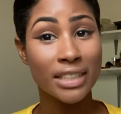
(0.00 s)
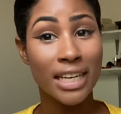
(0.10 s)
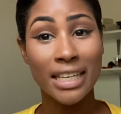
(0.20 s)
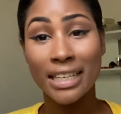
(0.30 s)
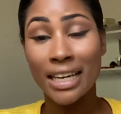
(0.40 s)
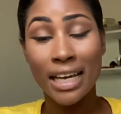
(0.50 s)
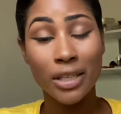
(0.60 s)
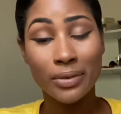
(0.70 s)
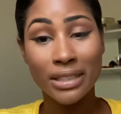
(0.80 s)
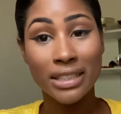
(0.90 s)
I didn't like
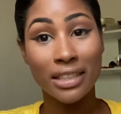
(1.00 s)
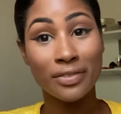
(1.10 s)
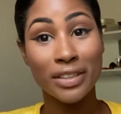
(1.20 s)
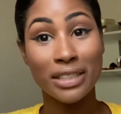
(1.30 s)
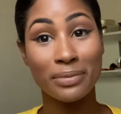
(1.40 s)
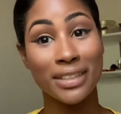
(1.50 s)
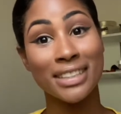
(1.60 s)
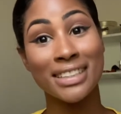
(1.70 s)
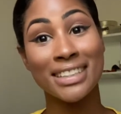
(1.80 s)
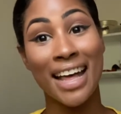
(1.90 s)
doing selfies, but
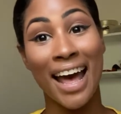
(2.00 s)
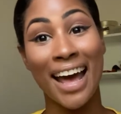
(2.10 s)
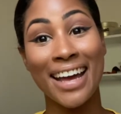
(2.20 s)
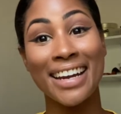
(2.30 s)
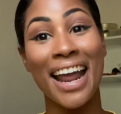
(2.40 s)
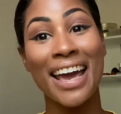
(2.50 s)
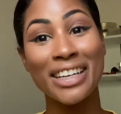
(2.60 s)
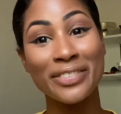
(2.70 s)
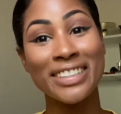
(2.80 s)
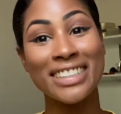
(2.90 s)
I like
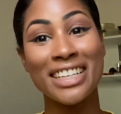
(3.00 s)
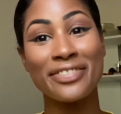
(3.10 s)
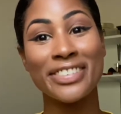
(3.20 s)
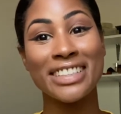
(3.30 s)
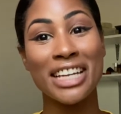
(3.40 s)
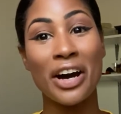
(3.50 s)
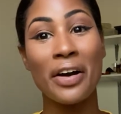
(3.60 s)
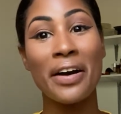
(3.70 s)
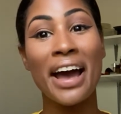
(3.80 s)
doing selfies now.